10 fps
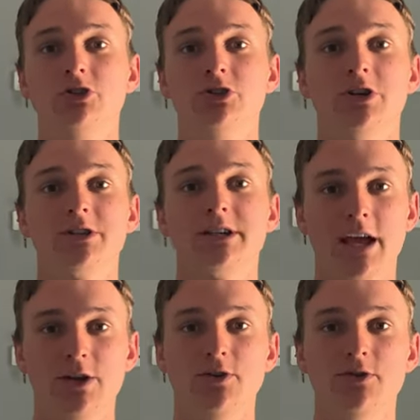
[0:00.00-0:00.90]
just
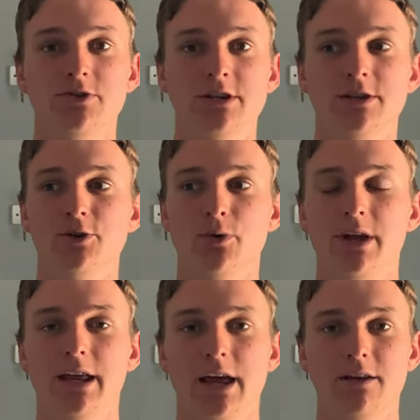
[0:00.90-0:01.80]
get used to doing
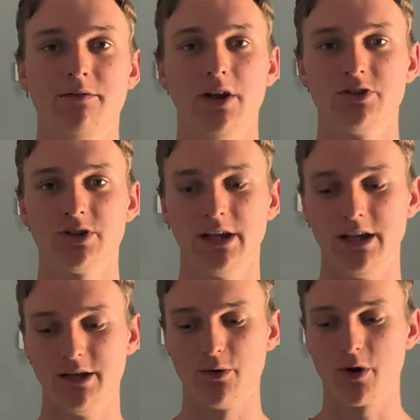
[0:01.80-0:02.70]
it, and eventually
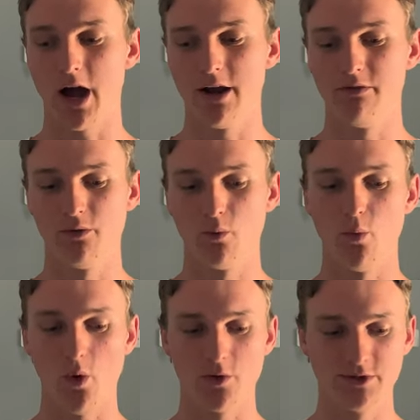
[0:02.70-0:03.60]
you'll kind of
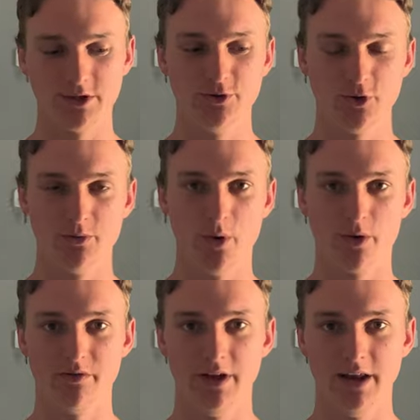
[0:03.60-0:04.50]
want to do more
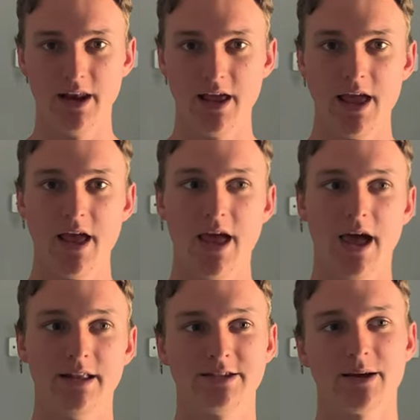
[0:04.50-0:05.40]
of it.
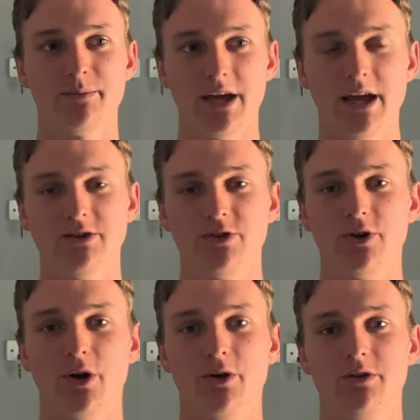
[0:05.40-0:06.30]
And some days, you
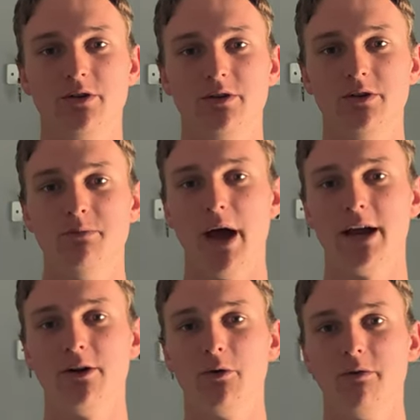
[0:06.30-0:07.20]
know, you may
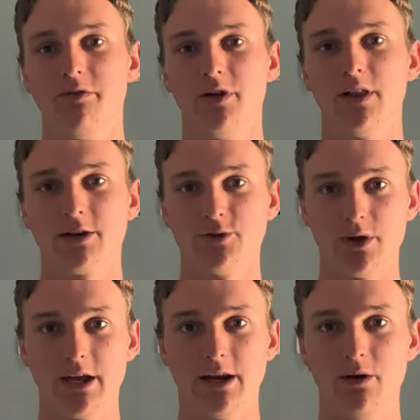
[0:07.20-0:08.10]
not feel like doing
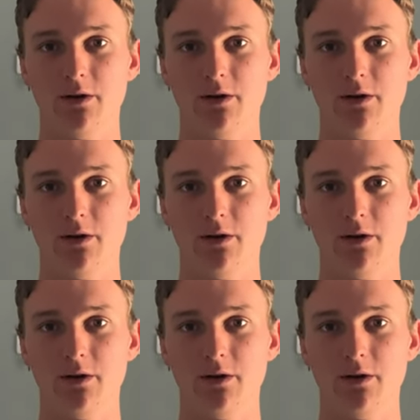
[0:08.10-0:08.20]
it